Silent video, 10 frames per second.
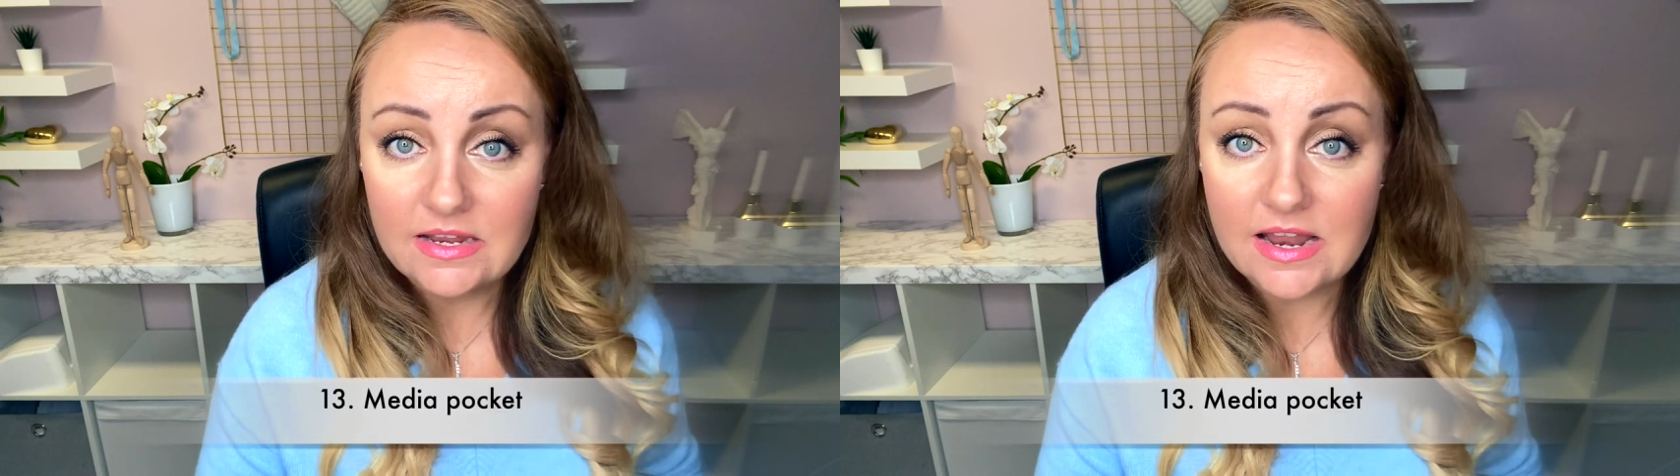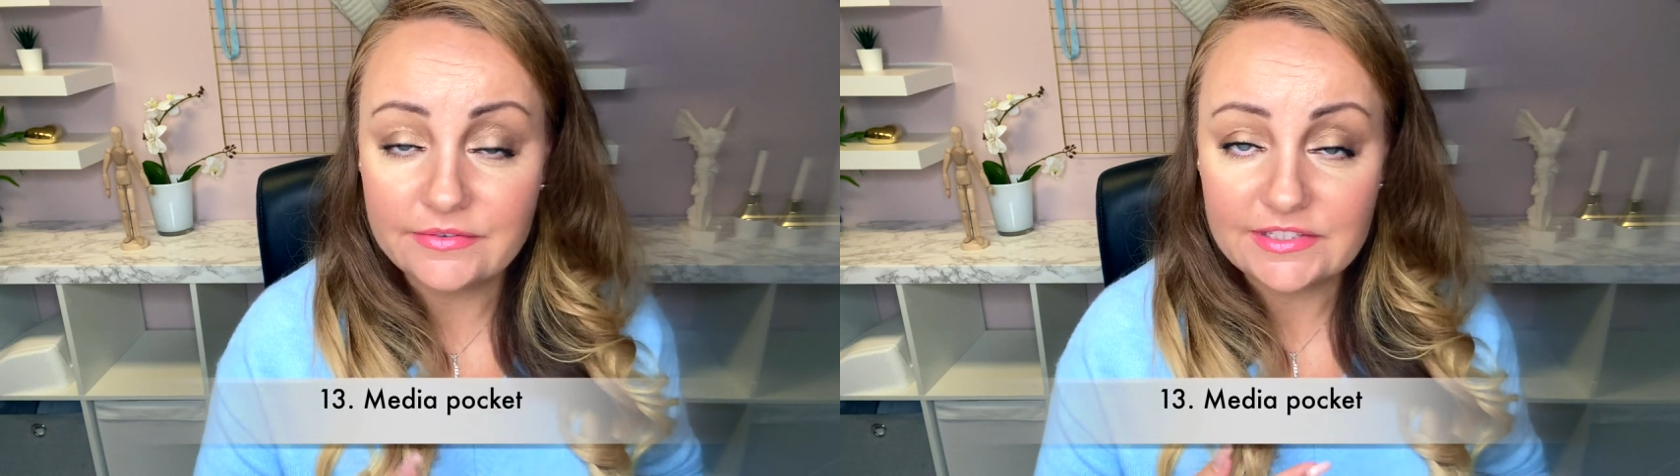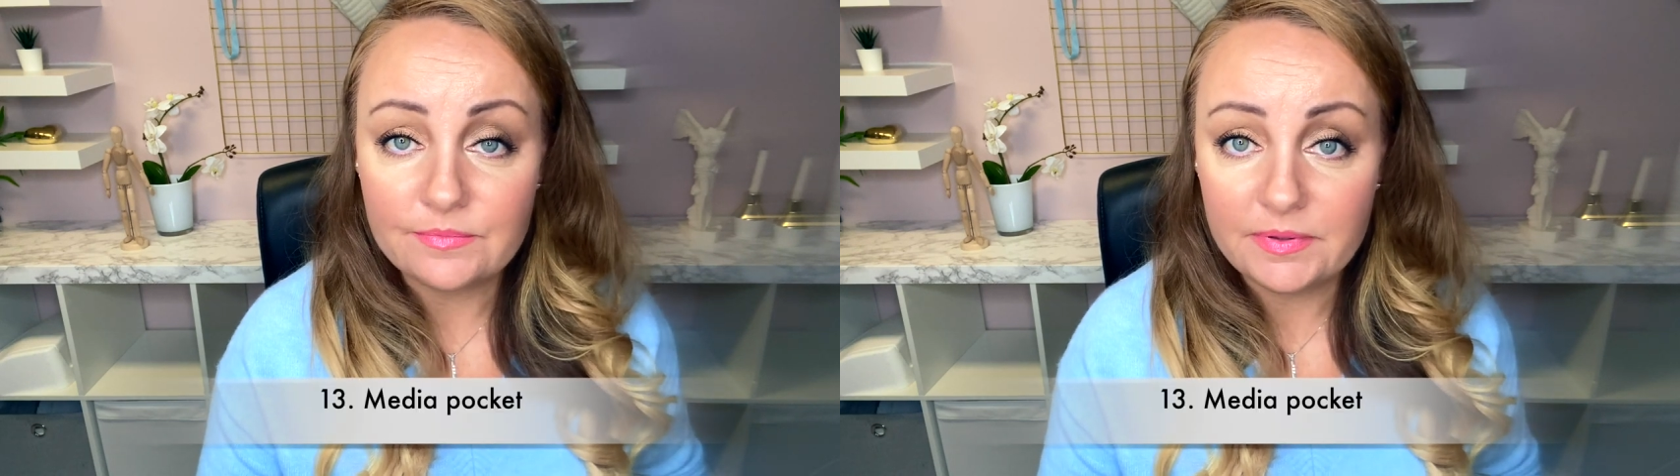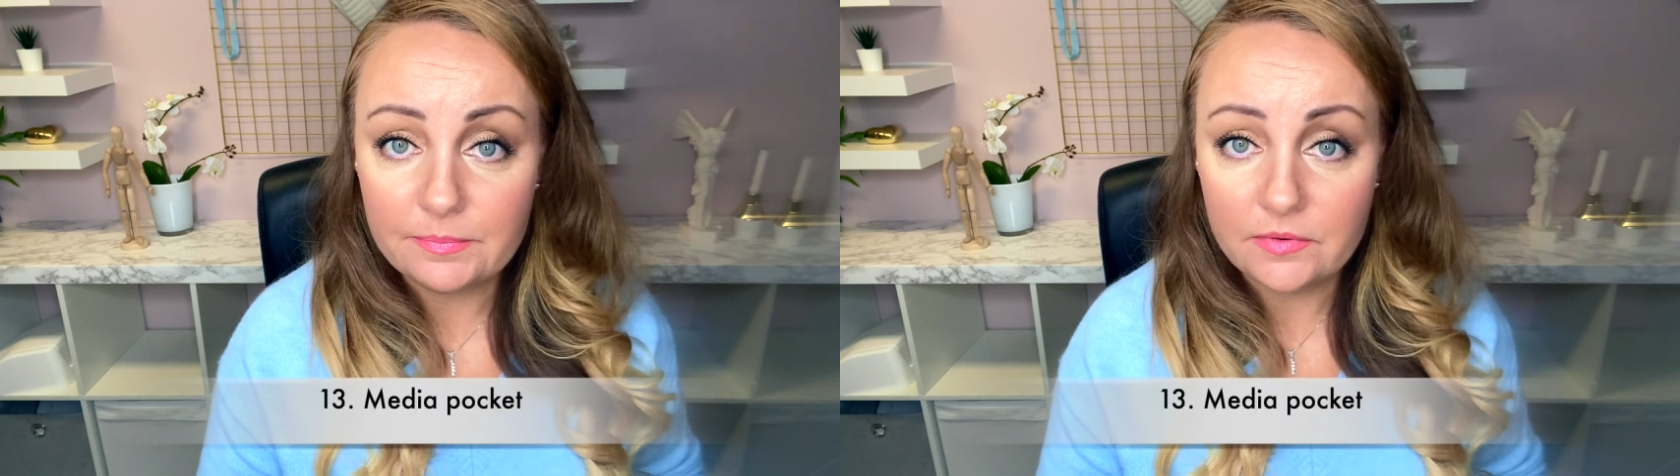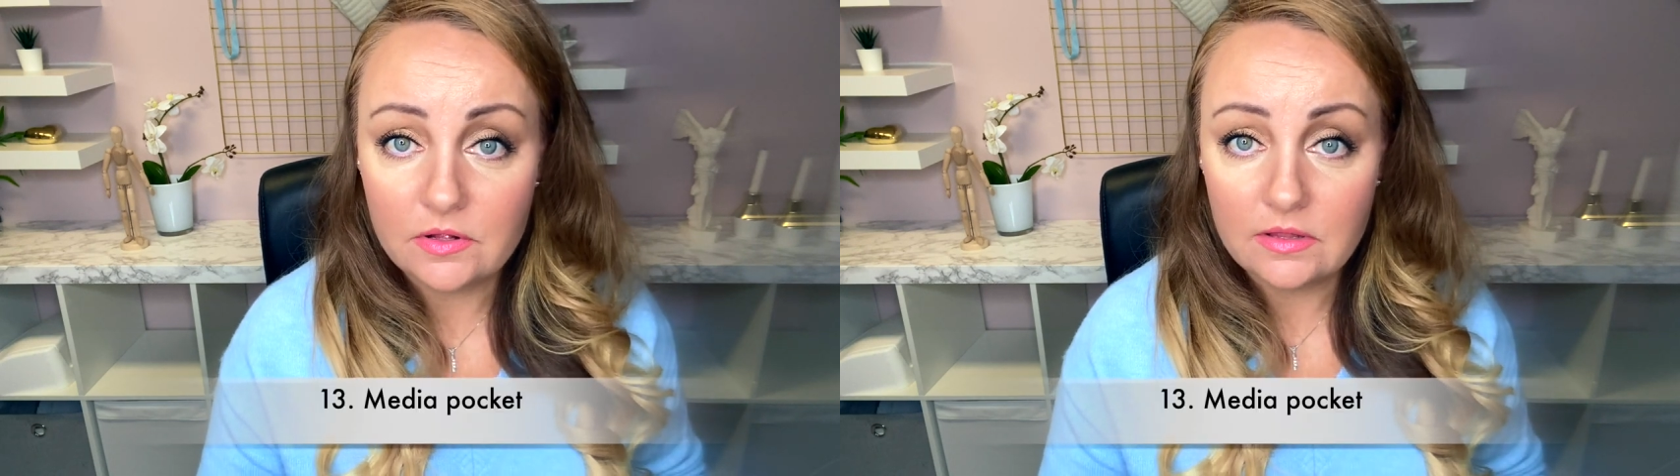Now, some
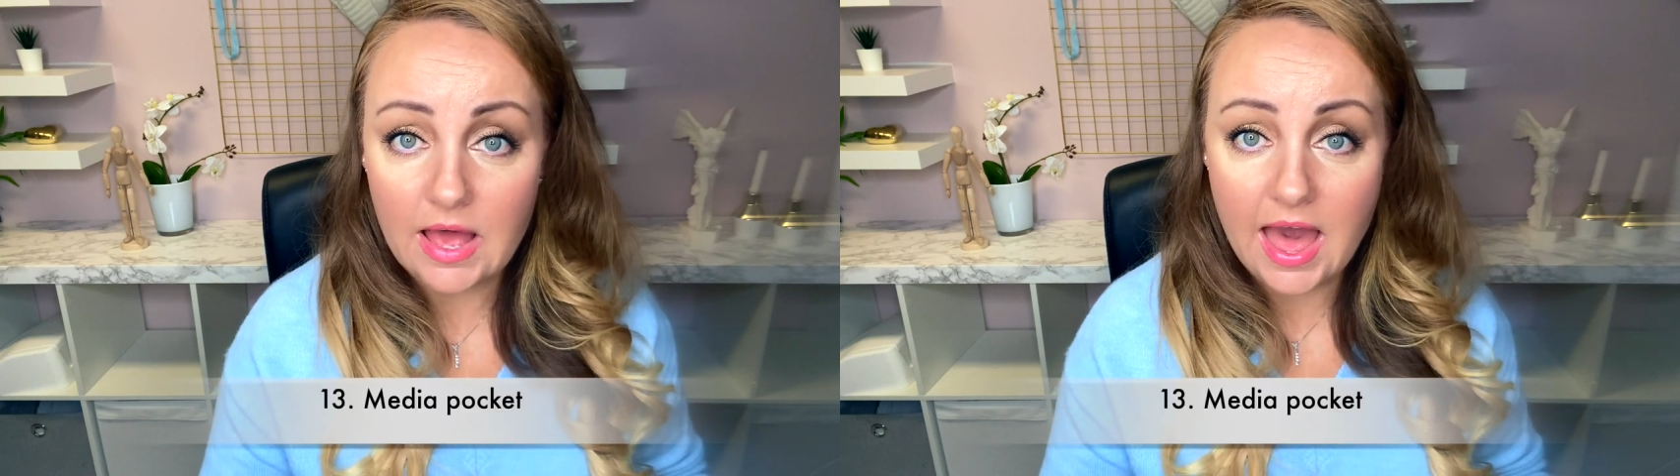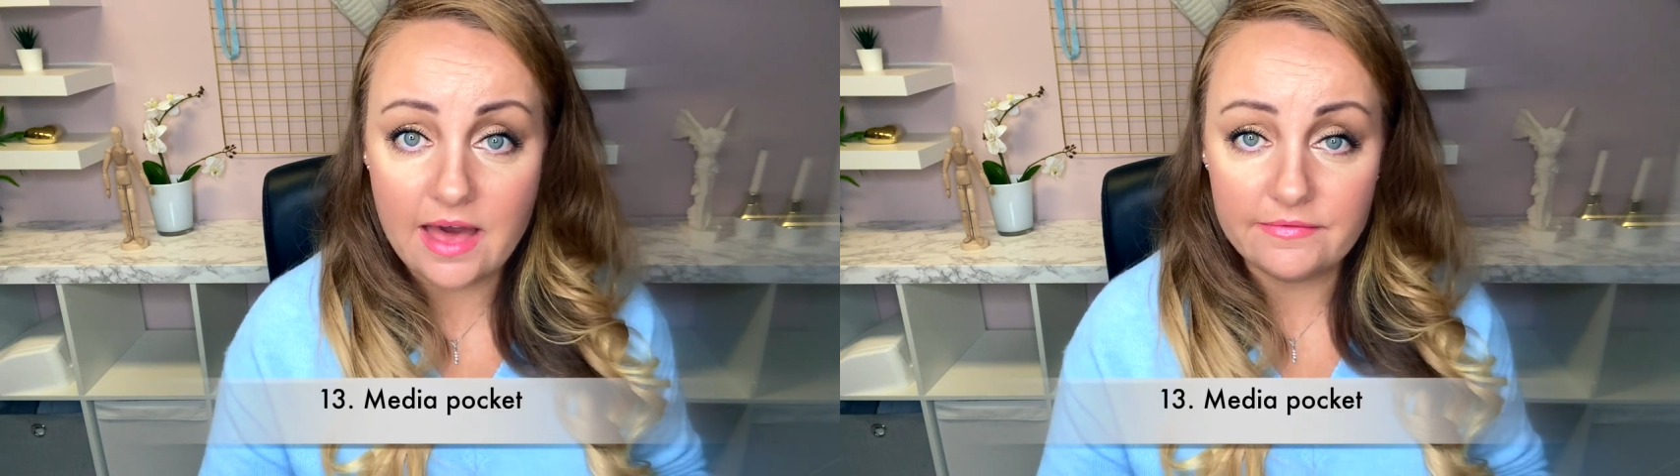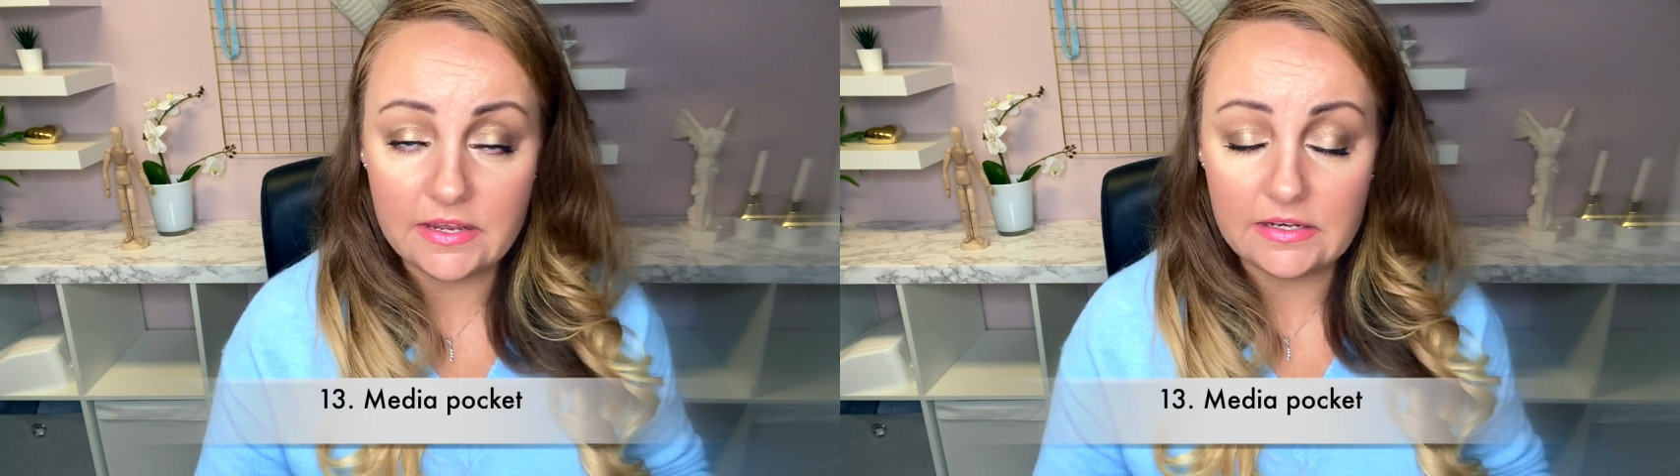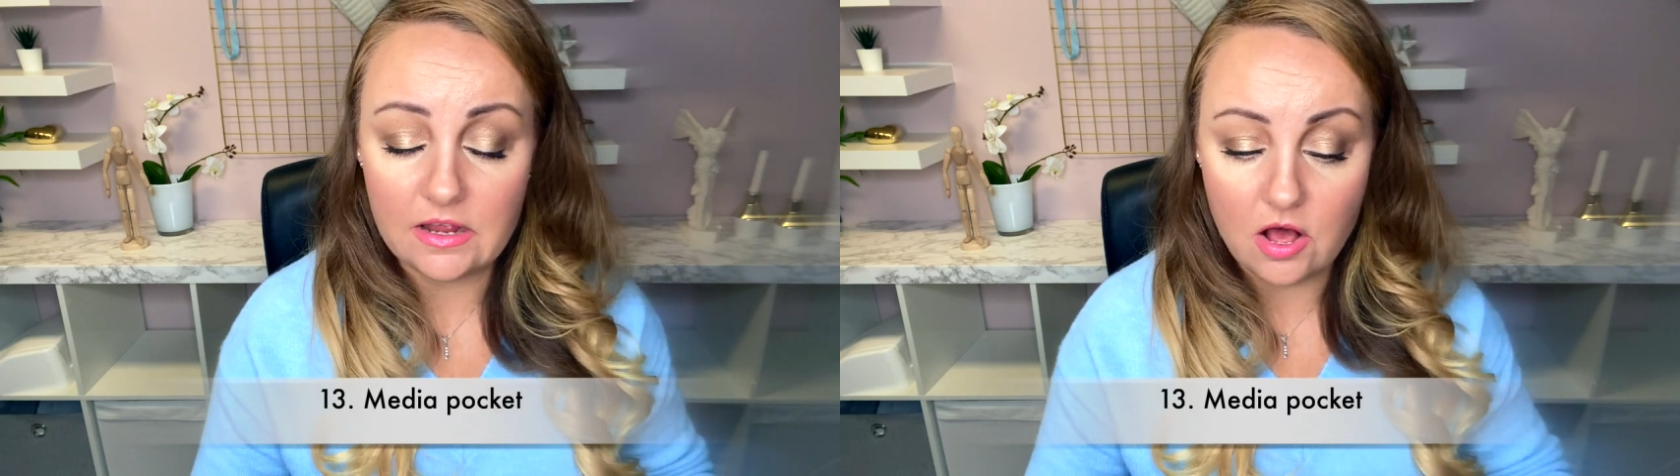people have it